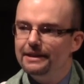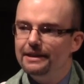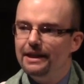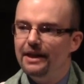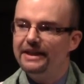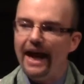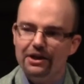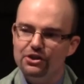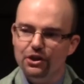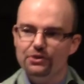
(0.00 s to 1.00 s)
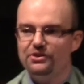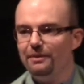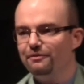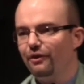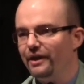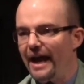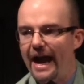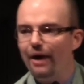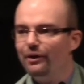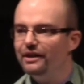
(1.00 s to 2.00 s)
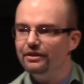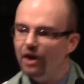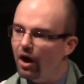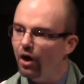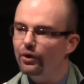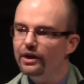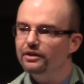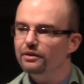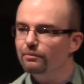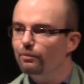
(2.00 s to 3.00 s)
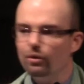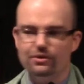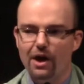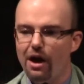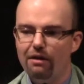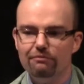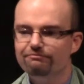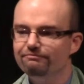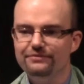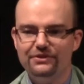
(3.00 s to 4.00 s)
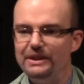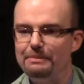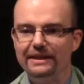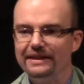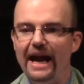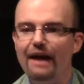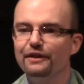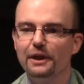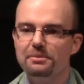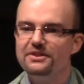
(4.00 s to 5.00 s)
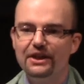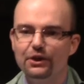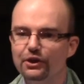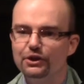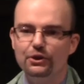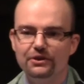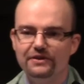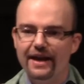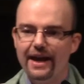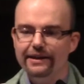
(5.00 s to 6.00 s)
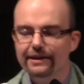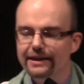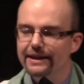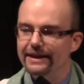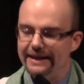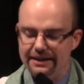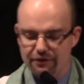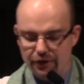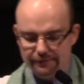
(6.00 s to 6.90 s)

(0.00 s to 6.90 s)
The cashier seemed very harried and hurried and was not seemingly having a particularly good day either.